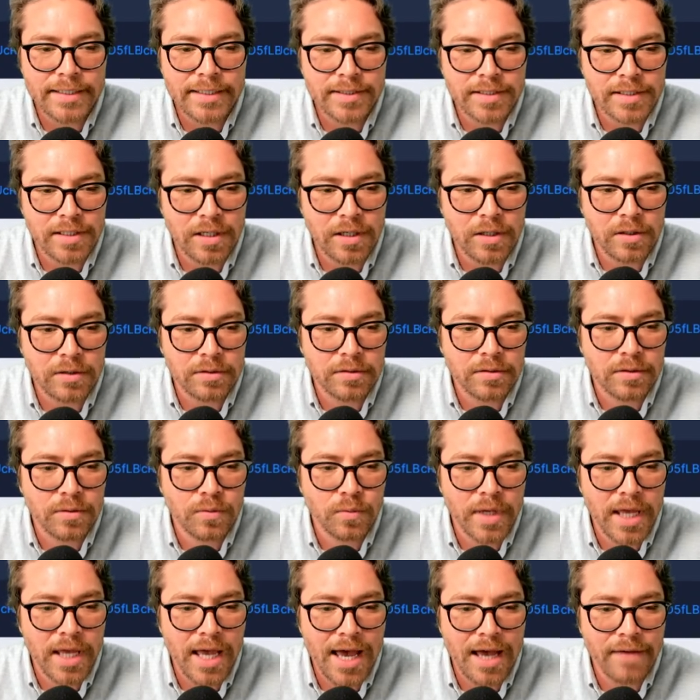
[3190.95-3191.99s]
So
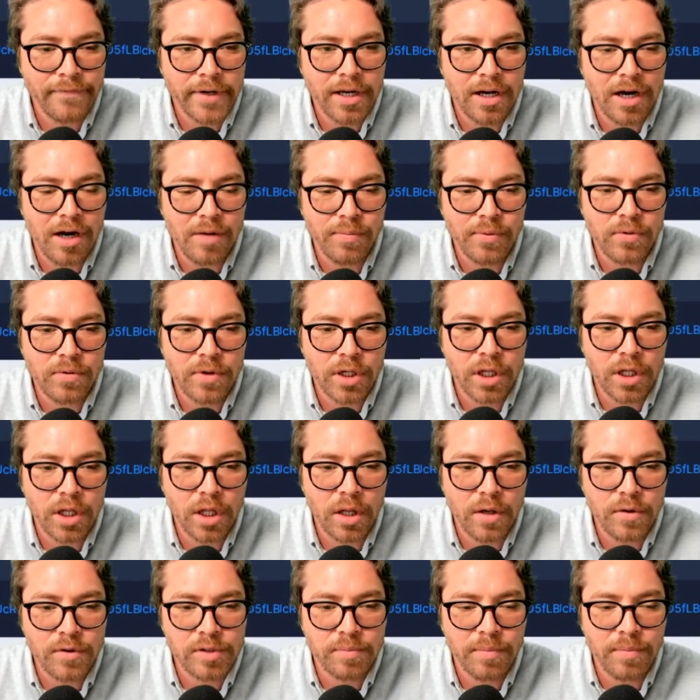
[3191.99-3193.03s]
we have a couple
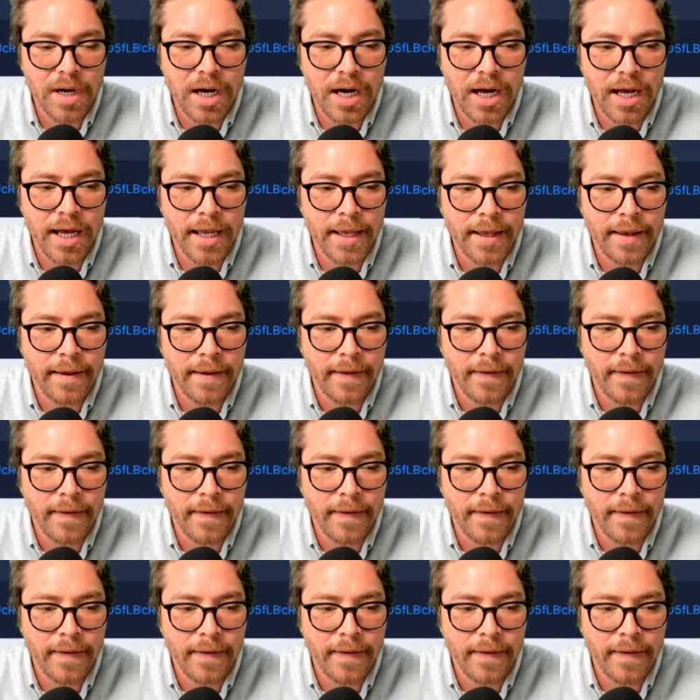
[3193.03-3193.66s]
close by.